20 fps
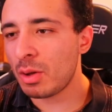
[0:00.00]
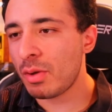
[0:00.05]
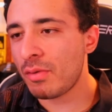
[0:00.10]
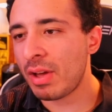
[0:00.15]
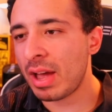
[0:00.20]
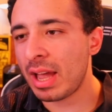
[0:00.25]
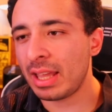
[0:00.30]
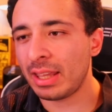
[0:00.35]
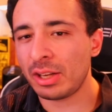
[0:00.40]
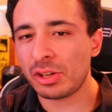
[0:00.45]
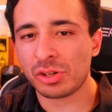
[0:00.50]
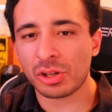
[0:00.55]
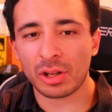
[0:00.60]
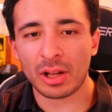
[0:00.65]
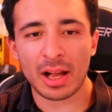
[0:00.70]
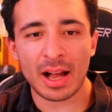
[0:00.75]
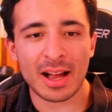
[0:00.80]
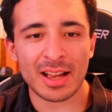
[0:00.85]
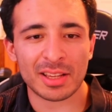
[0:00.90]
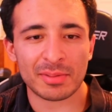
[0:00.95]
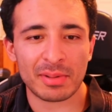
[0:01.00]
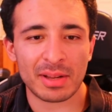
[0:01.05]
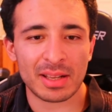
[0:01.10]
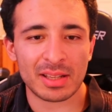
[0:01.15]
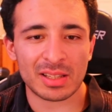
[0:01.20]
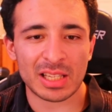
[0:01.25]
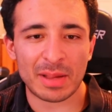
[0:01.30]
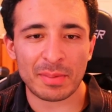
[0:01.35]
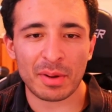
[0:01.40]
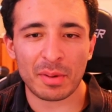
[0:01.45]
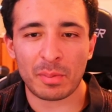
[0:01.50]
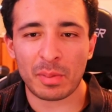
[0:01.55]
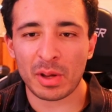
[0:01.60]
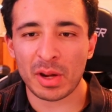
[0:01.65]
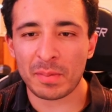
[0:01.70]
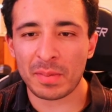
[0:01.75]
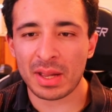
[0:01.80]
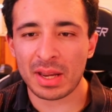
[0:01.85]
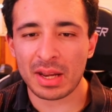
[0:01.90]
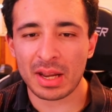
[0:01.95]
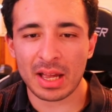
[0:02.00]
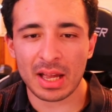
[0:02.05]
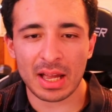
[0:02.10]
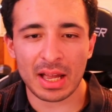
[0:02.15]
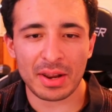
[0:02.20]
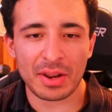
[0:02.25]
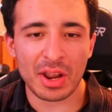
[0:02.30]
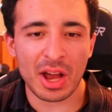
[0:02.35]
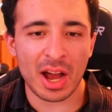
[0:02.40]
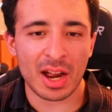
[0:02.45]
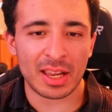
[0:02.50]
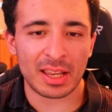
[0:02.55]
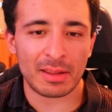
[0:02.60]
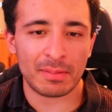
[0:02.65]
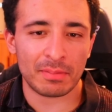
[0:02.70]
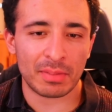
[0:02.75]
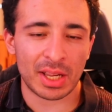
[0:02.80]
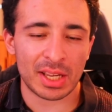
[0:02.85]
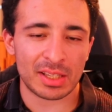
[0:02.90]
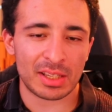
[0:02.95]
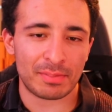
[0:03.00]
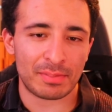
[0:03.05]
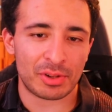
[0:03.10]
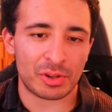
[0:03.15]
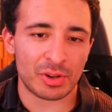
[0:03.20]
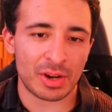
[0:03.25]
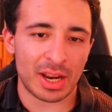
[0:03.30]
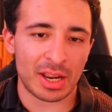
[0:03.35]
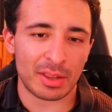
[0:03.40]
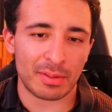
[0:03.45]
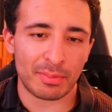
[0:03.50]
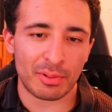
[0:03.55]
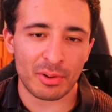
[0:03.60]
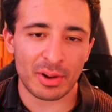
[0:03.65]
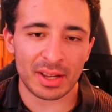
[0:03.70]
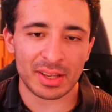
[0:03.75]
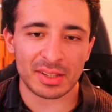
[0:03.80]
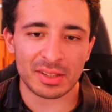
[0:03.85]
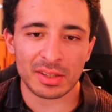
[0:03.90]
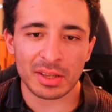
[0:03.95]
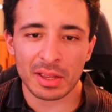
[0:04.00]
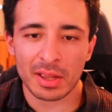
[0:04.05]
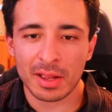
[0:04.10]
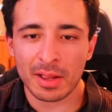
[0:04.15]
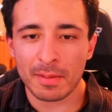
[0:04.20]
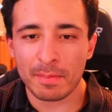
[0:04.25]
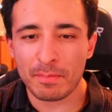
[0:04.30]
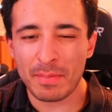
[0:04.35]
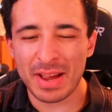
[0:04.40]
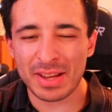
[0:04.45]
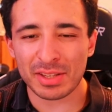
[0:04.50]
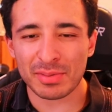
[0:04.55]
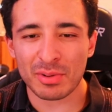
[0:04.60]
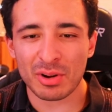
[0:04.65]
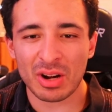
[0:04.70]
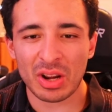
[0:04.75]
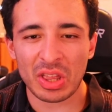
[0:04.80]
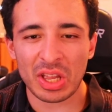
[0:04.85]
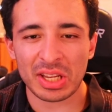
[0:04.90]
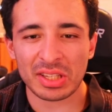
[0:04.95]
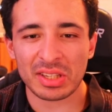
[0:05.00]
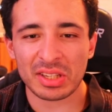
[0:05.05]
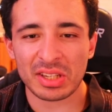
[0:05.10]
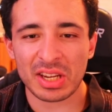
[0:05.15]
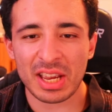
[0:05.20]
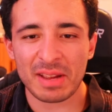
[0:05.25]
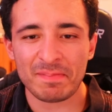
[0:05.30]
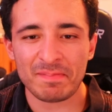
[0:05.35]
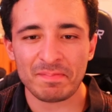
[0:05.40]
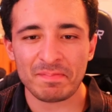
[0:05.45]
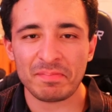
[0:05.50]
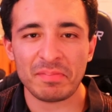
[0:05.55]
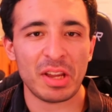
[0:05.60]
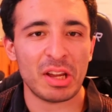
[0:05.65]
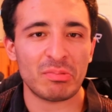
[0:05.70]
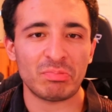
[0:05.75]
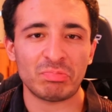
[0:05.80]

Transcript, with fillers: Then we have Haley Joel Osment. I'm gonna put him in uh, naughty because he betrayed the boys. Mesmer, I think is his name. Yeah.